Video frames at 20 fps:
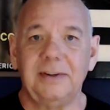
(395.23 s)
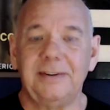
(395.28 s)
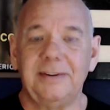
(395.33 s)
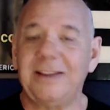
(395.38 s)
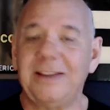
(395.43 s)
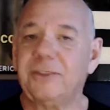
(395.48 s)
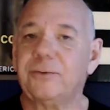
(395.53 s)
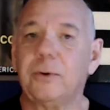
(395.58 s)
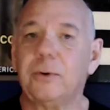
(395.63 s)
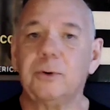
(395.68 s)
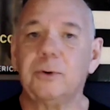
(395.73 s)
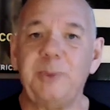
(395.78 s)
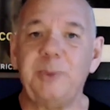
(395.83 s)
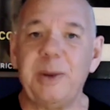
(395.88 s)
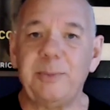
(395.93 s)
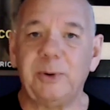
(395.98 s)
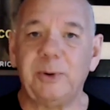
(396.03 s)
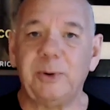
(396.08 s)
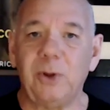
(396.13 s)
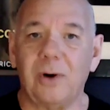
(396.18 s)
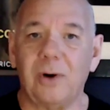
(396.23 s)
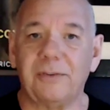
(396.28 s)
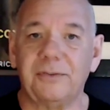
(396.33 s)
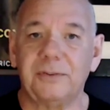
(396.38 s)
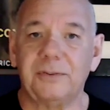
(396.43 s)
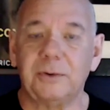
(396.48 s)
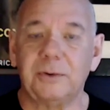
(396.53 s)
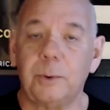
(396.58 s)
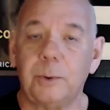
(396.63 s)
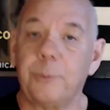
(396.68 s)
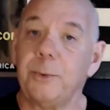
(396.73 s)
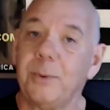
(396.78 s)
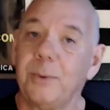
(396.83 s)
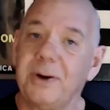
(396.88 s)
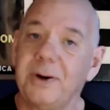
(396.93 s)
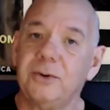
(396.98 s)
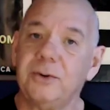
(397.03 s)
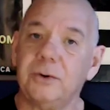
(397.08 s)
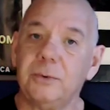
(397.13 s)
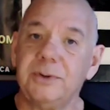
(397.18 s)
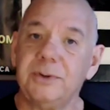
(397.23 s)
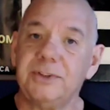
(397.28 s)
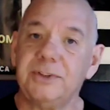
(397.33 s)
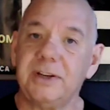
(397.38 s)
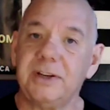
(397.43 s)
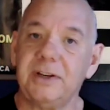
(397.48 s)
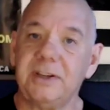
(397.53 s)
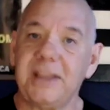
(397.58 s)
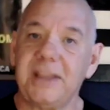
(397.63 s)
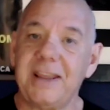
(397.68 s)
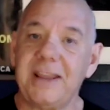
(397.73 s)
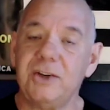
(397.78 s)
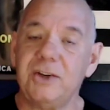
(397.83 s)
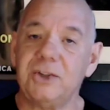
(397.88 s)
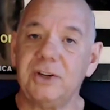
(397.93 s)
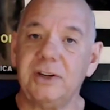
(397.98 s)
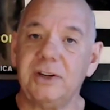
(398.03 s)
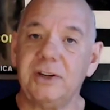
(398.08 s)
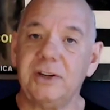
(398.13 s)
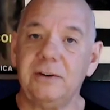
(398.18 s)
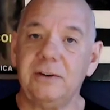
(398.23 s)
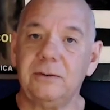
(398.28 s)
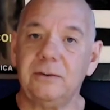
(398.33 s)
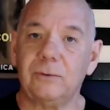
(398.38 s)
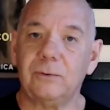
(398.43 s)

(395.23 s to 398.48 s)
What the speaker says: That throws people off. What we want to do is engage in